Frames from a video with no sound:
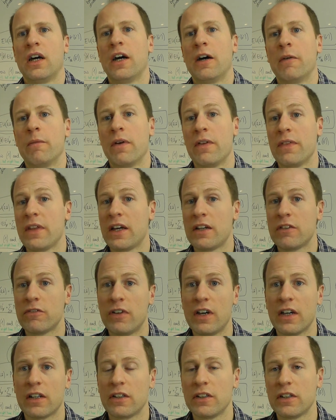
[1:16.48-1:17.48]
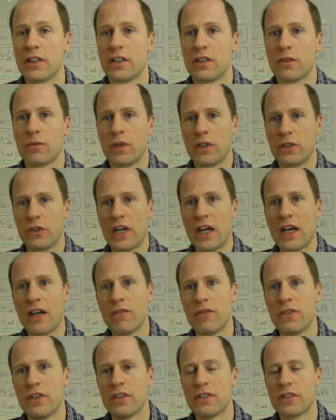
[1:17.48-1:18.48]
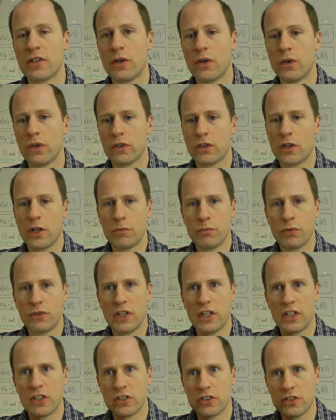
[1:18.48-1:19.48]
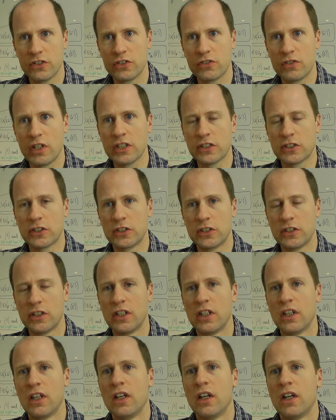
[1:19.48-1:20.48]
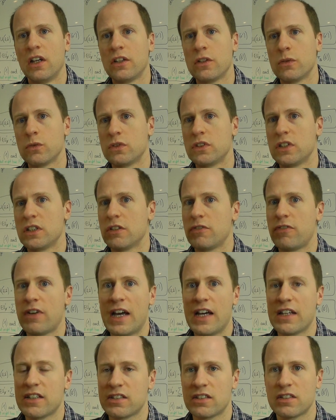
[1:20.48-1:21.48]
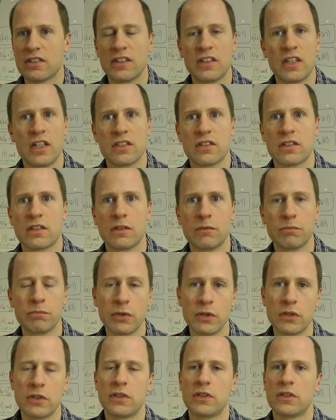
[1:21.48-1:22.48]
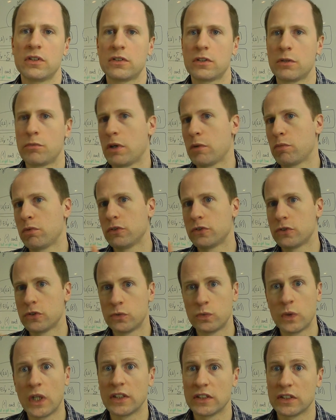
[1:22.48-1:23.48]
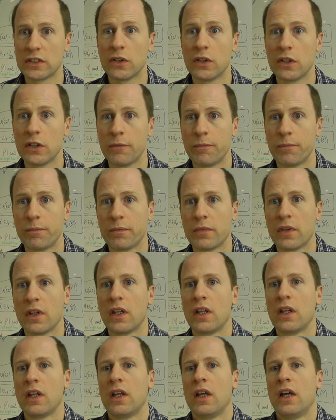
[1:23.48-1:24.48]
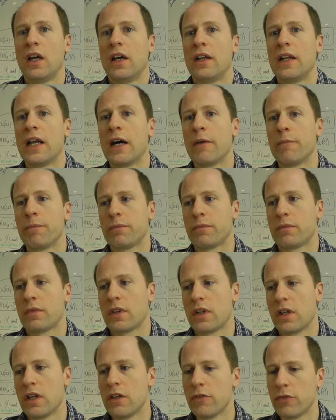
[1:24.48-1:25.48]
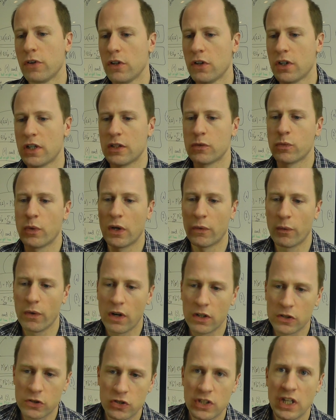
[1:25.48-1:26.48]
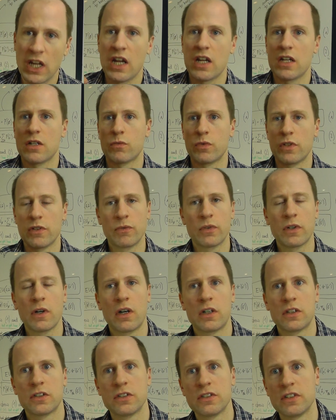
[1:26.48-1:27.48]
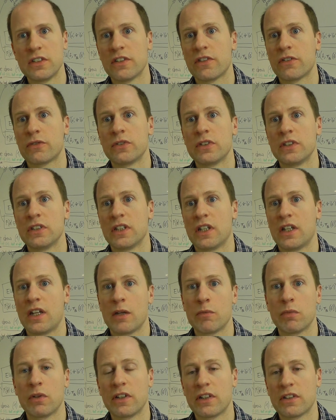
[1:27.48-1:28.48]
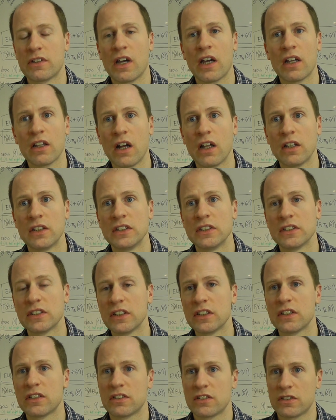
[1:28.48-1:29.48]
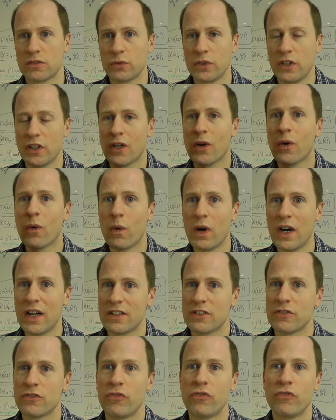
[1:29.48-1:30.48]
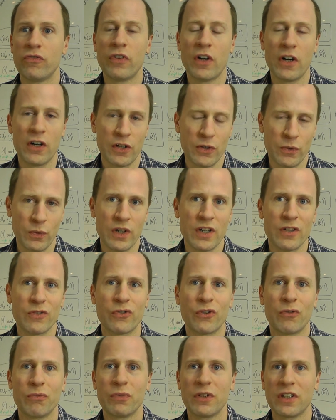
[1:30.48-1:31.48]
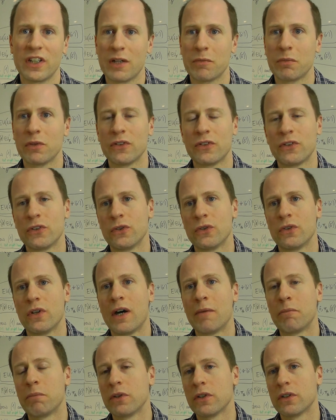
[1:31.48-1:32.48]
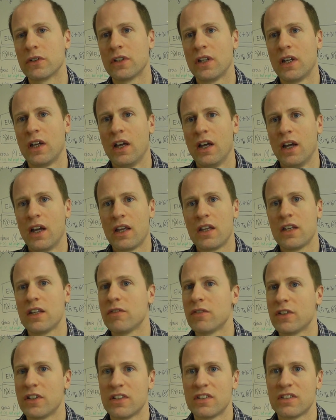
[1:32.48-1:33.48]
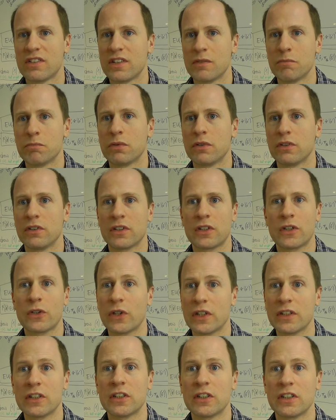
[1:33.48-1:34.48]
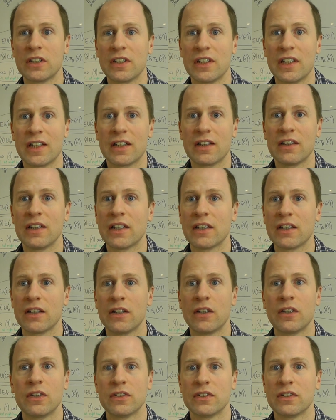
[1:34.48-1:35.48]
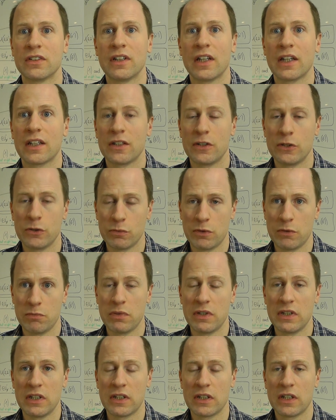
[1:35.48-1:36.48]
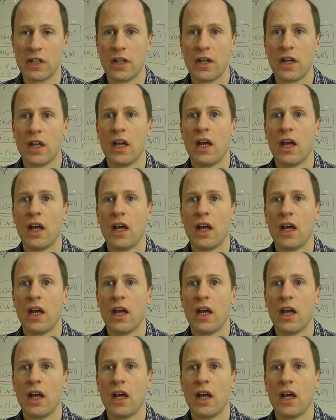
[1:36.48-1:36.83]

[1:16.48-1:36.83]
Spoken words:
And then finally, when you have this whole computational structure, you would need a fast enough computer to be able to run it all. Now, if we look at where we are today with regard to these three enabling technologies, we are quite far away from being able to upload even a simple critter, let alone like a human being.